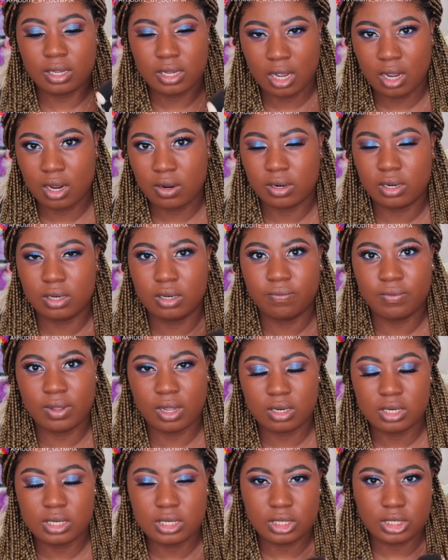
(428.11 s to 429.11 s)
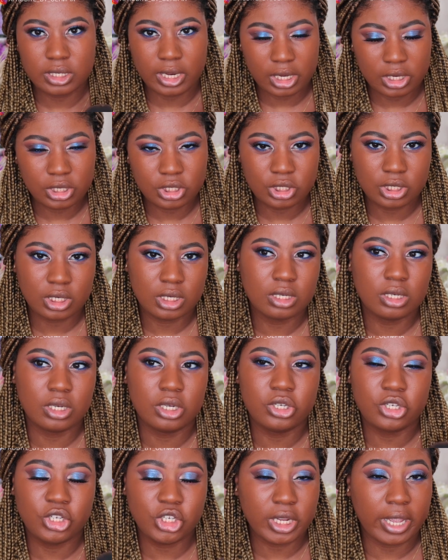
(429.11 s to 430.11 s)
current
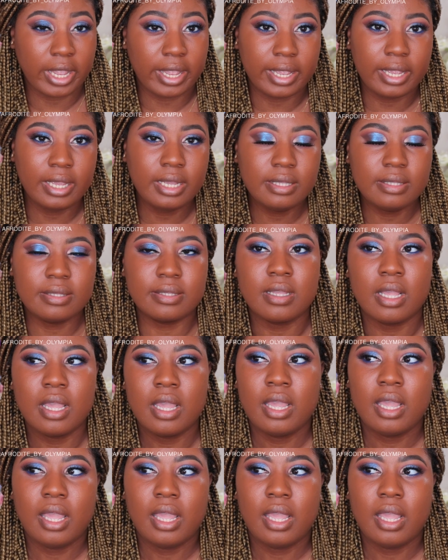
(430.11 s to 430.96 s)
foundation shades